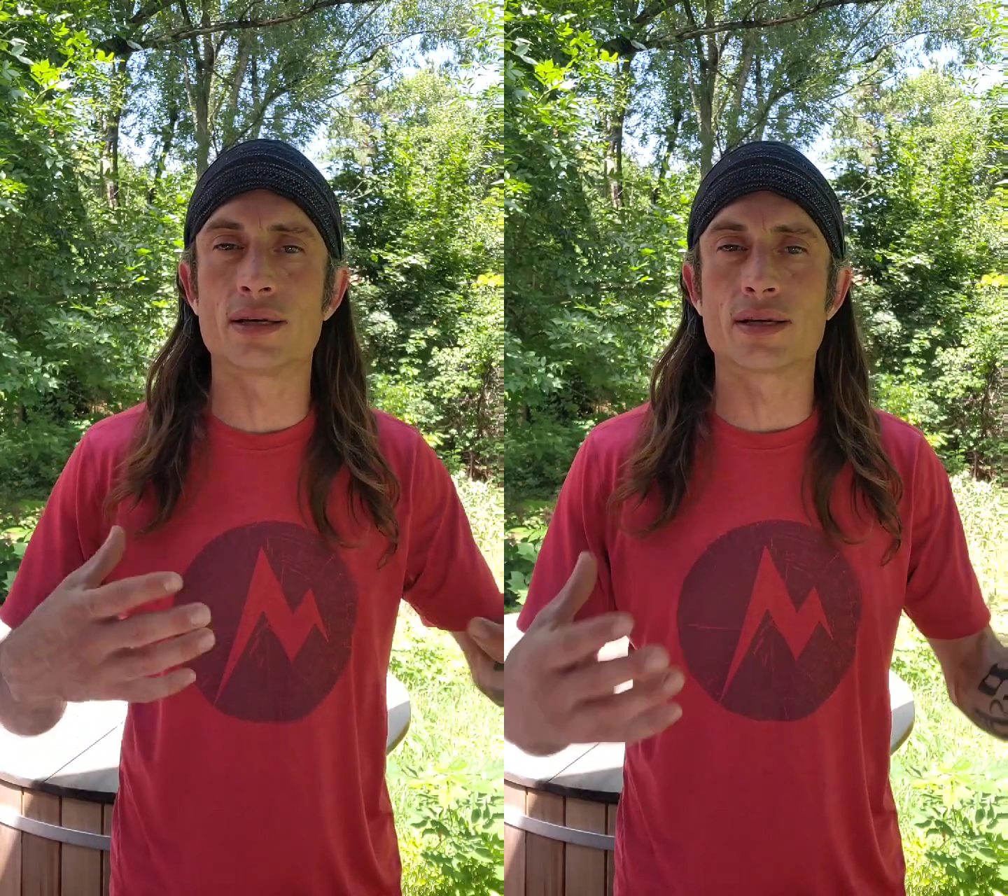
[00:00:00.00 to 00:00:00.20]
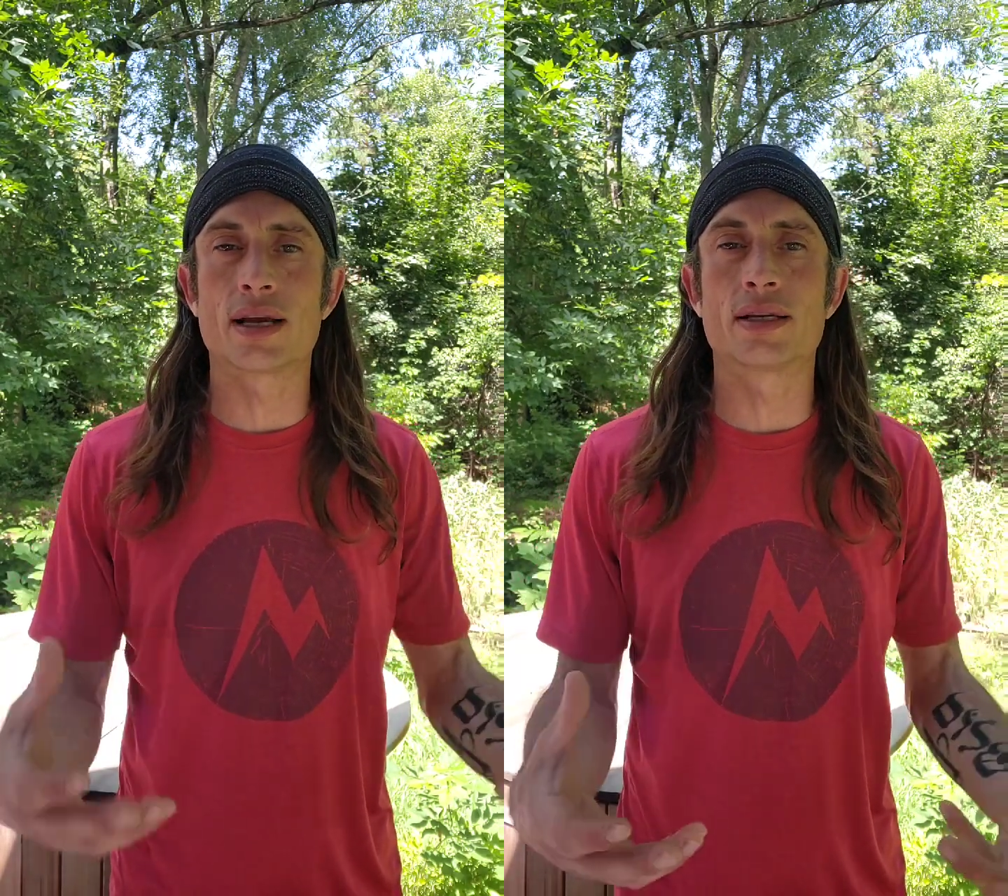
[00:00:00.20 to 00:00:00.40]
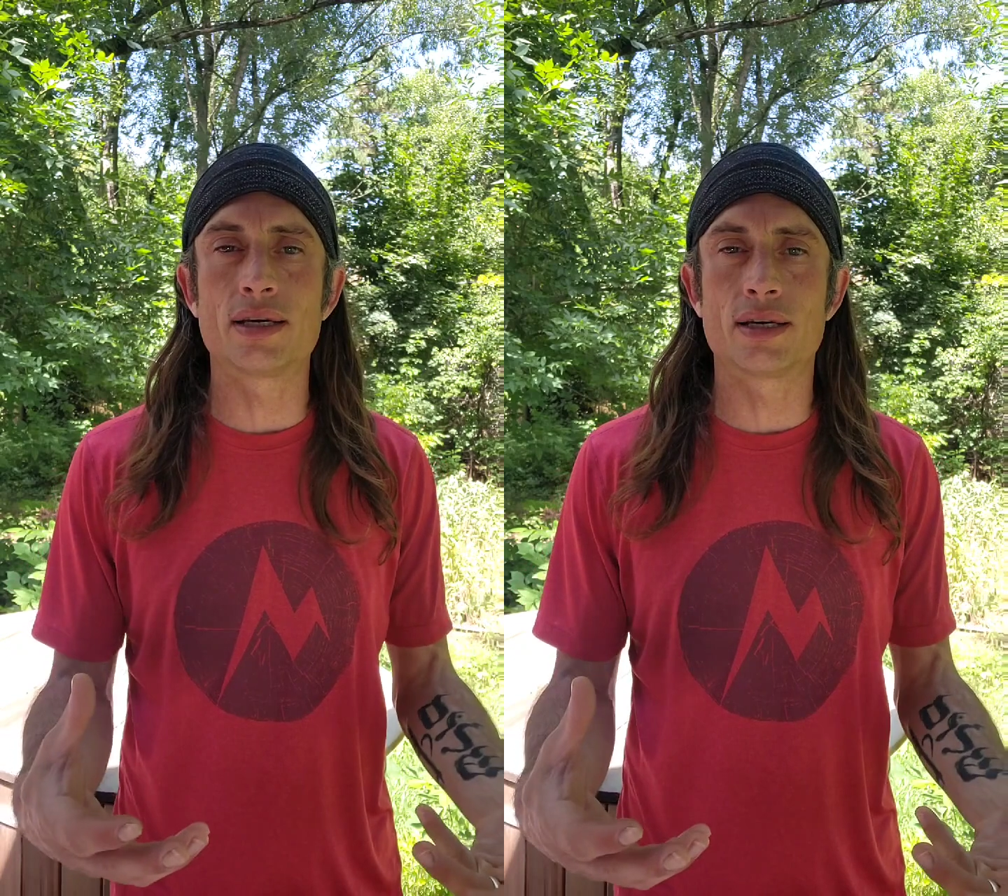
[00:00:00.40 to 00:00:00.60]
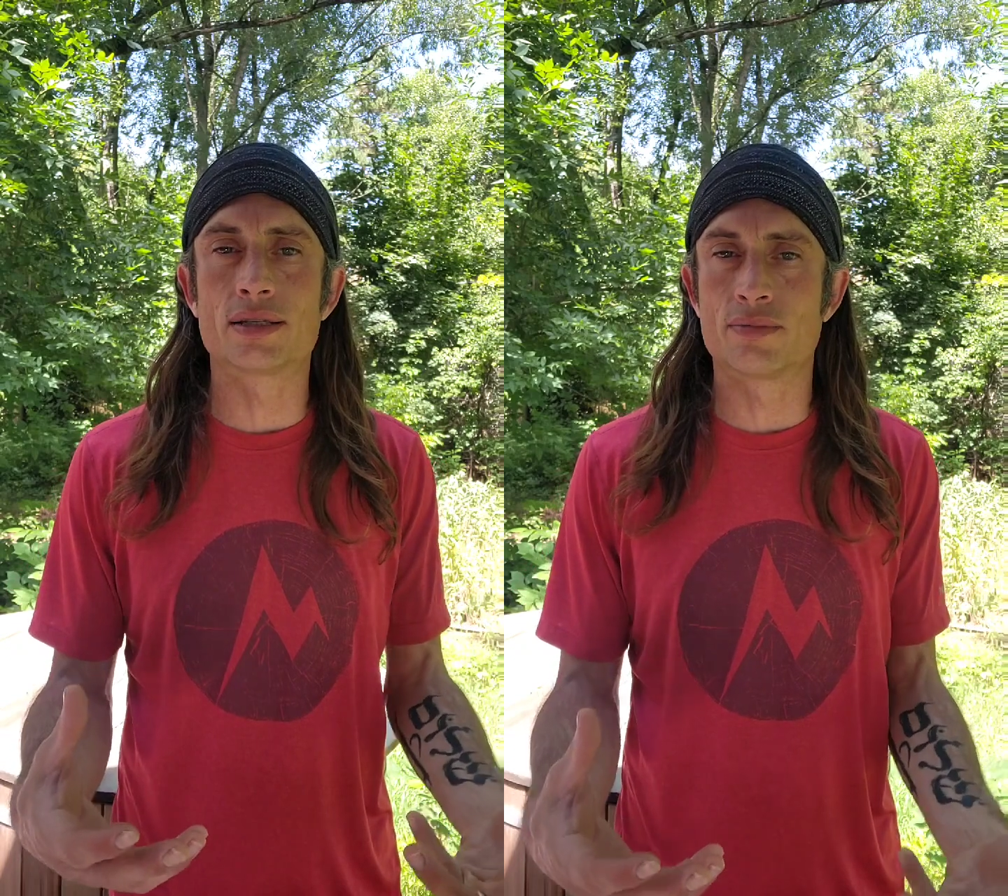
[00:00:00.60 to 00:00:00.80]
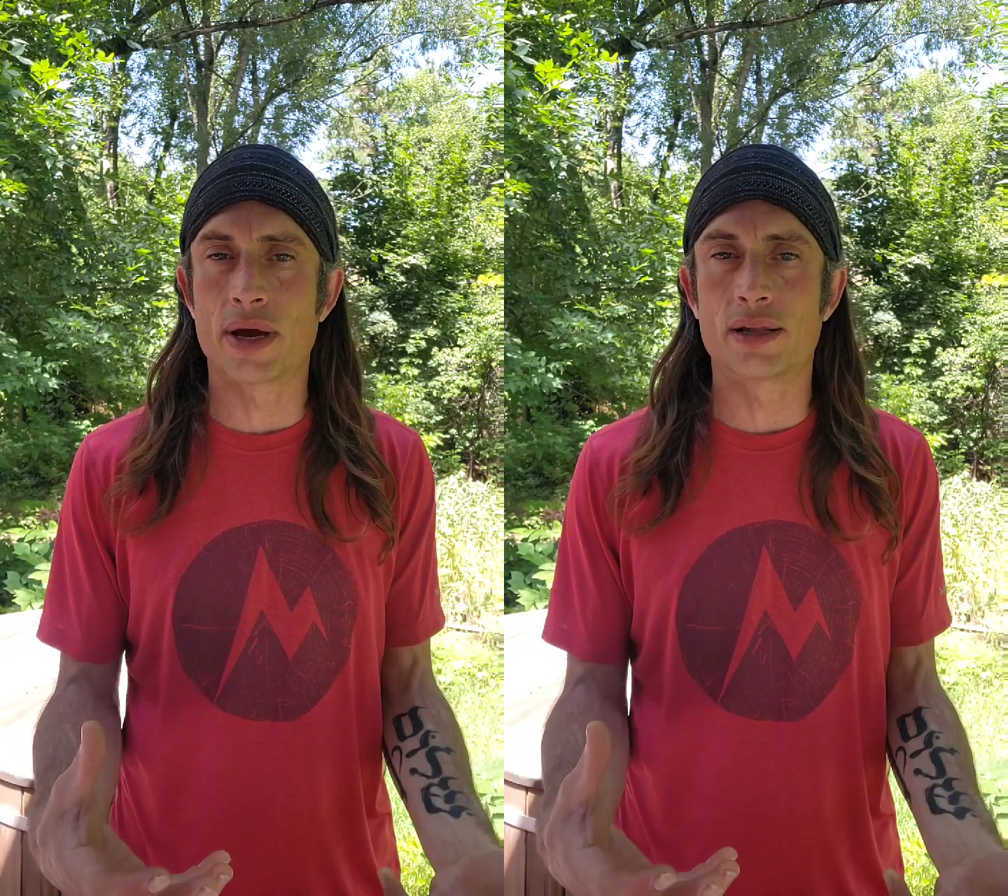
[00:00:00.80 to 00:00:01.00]
these
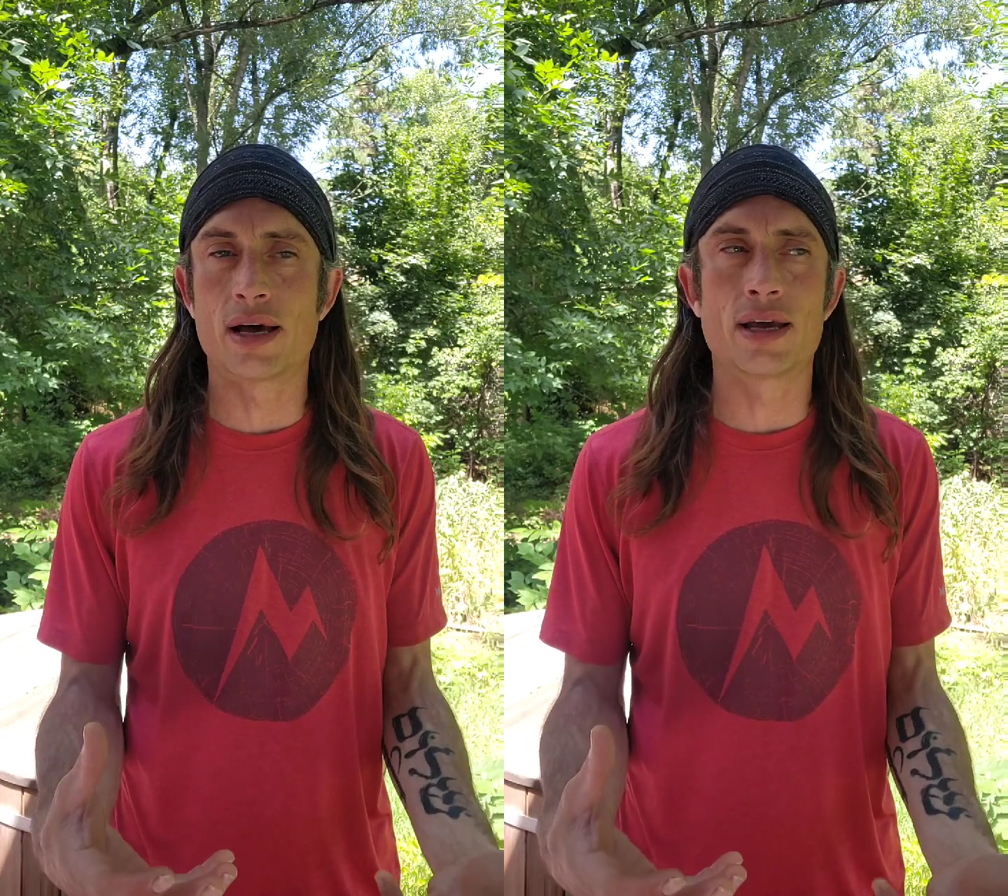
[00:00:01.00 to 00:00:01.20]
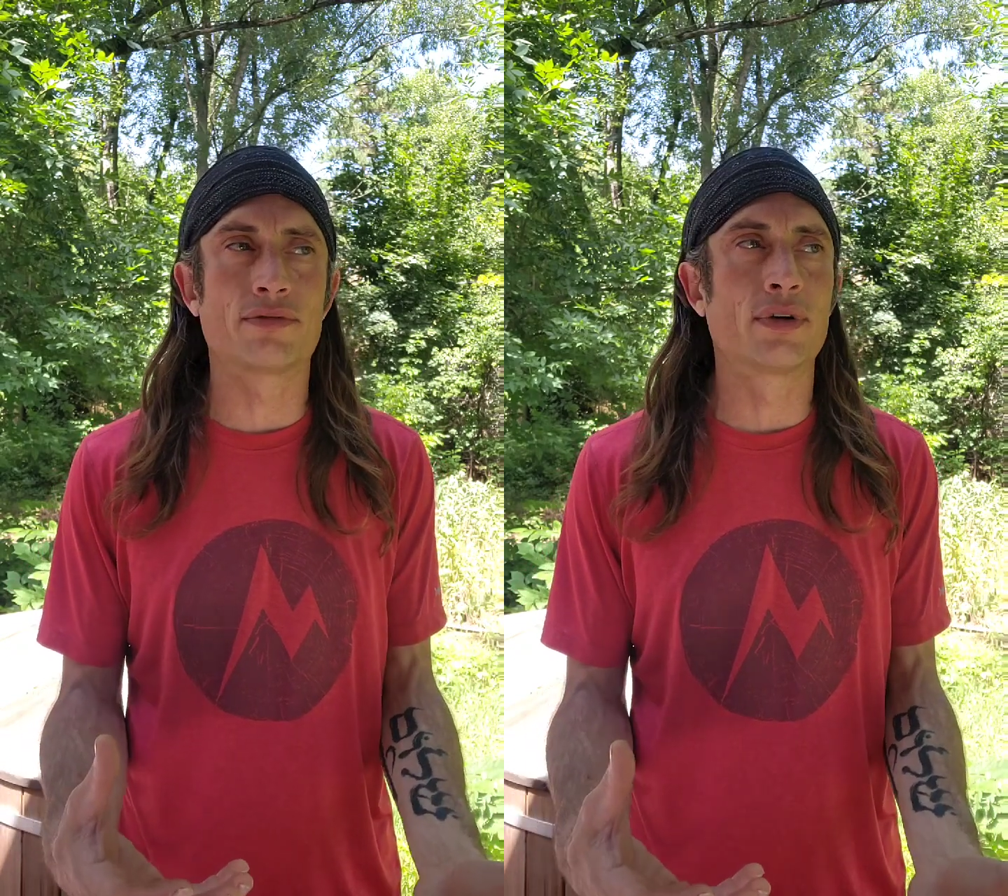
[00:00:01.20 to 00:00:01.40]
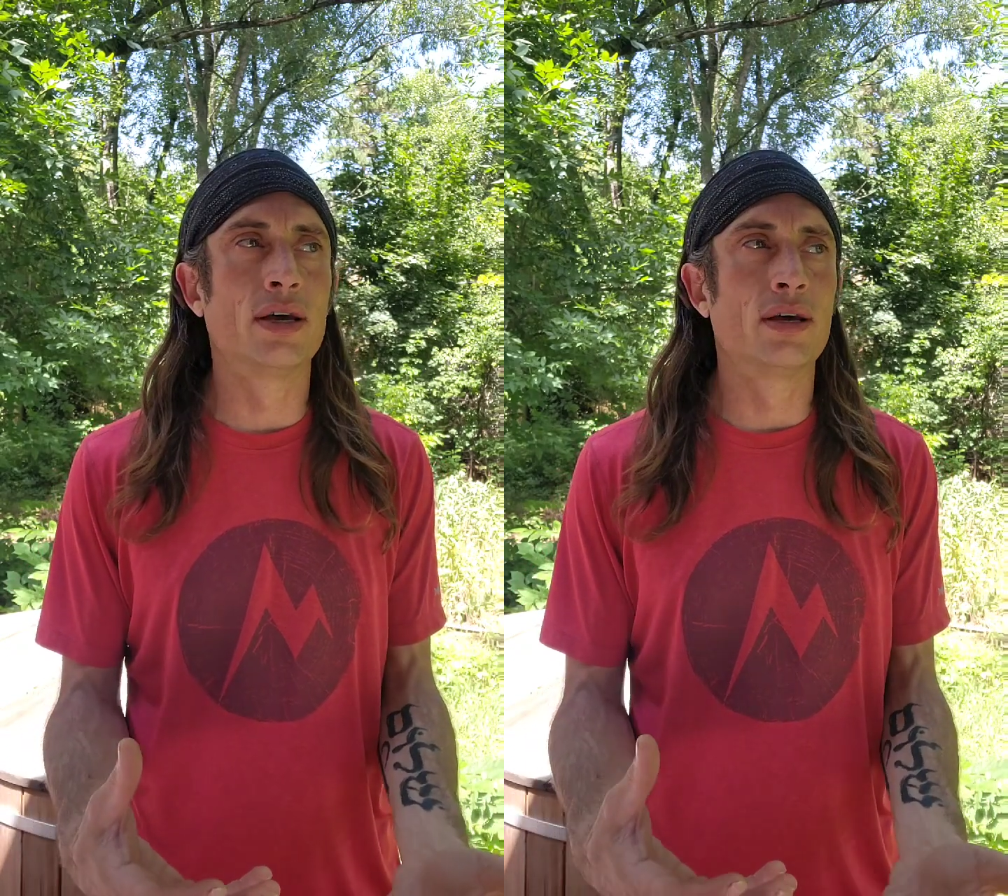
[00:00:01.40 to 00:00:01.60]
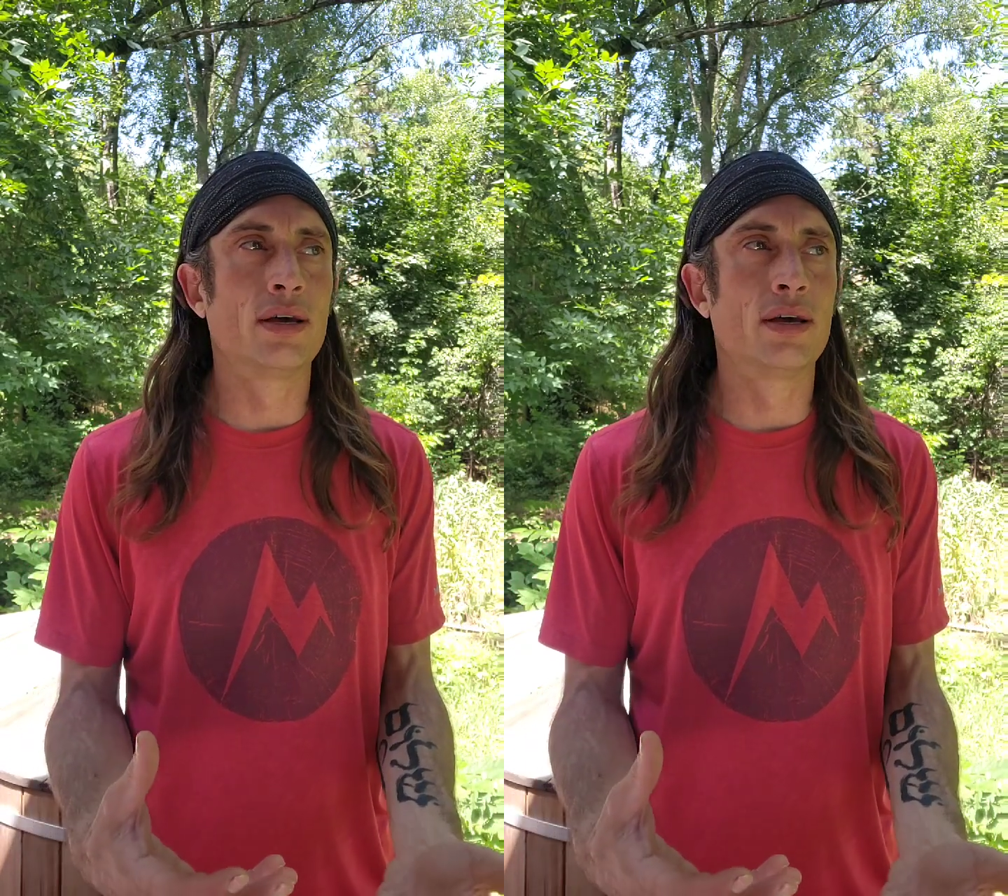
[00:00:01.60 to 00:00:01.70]
ideas in my life,